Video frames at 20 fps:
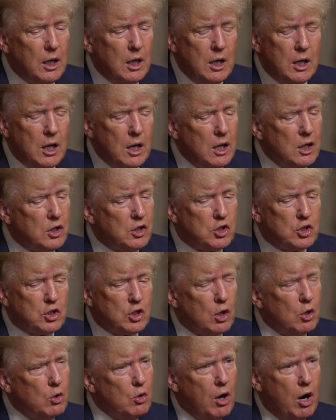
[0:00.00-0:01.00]
it, it's
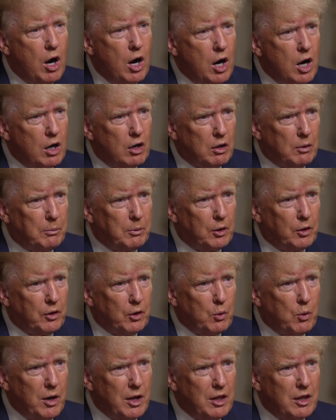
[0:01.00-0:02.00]
so horrible
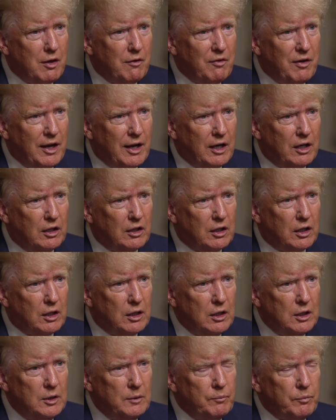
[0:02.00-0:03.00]
the way they've handled it.
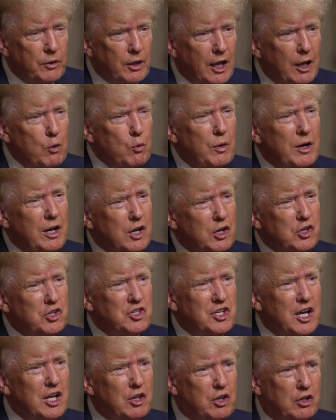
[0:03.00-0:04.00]
And we
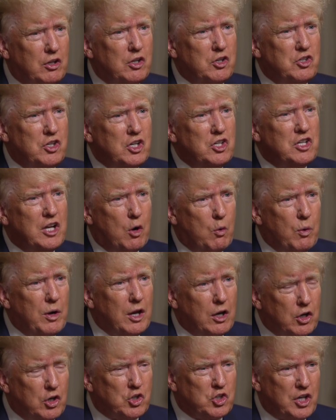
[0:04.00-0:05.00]
understand the disease now.
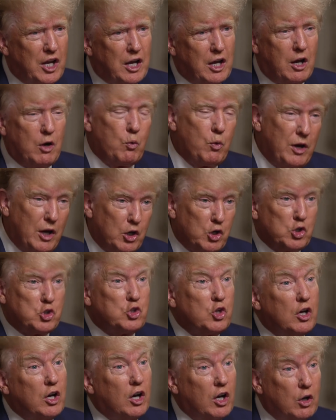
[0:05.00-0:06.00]
We understand it. We
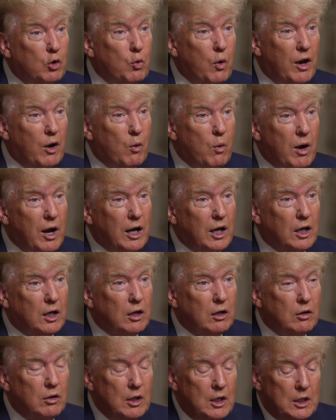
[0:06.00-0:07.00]
understood it quite a while
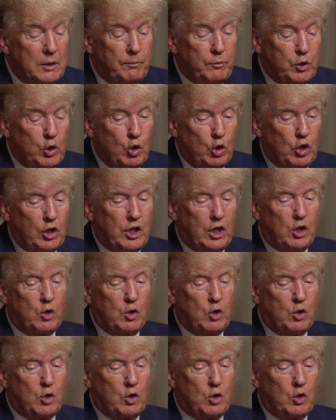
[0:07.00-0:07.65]
ago. You look